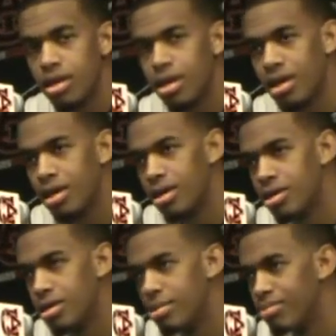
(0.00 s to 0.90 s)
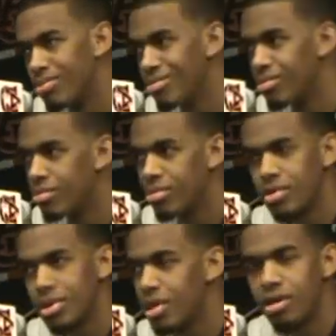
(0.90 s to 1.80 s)

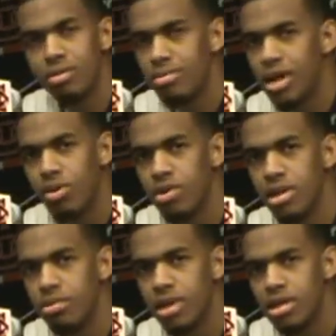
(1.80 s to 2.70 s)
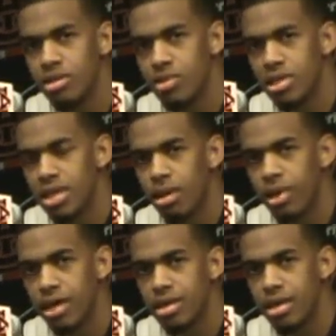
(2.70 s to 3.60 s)
No, not really, because with a team
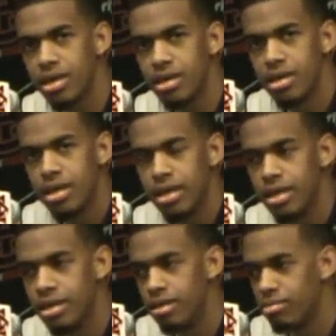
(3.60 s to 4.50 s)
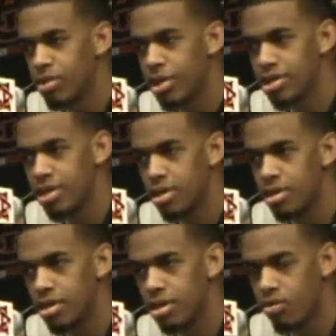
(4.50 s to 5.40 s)
like that, especially in
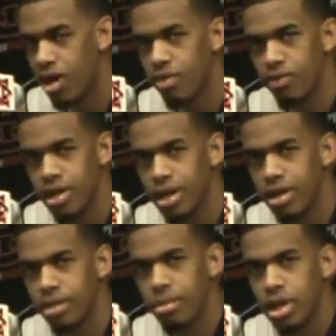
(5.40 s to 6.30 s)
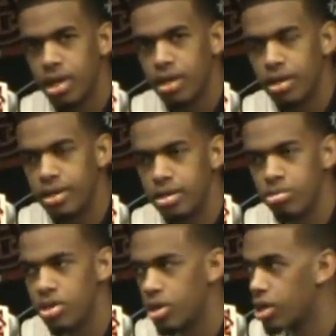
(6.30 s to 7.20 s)
a rivalry game,
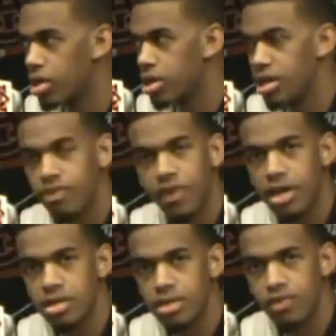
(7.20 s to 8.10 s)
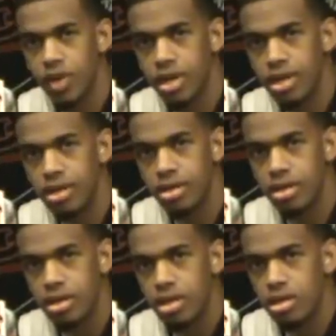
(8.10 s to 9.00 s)
you know they're going to keep fighting till the very end.
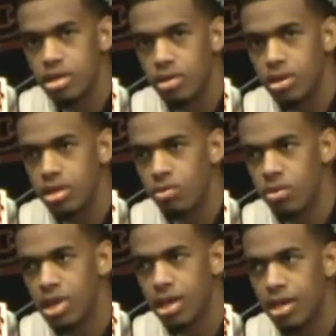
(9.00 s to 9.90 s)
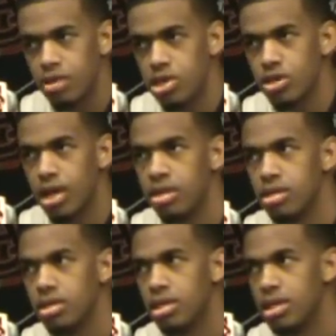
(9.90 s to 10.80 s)
So we tried to
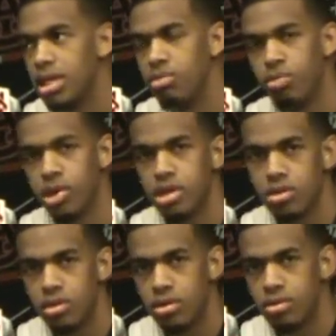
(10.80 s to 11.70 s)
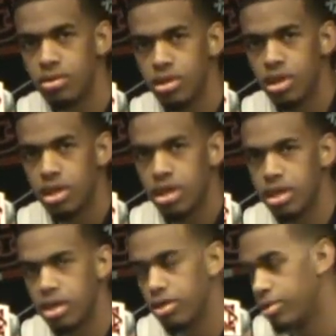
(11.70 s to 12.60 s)
keep the pressure on
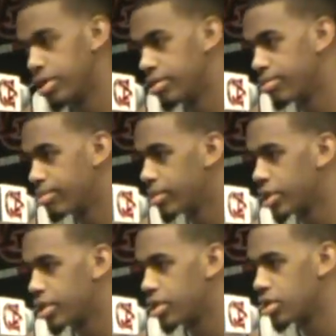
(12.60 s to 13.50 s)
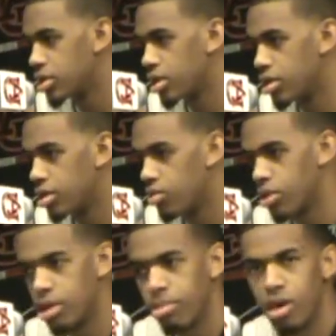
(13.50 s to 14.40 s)
them instead of
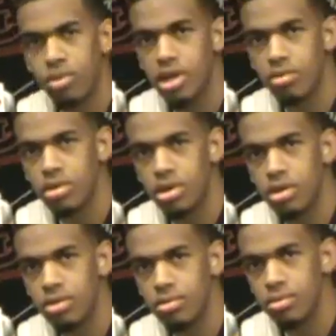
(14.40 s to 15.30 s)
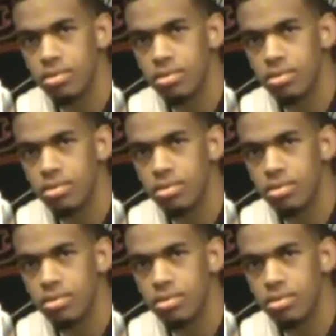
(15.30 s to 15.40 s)
worrying about what they were trying to do.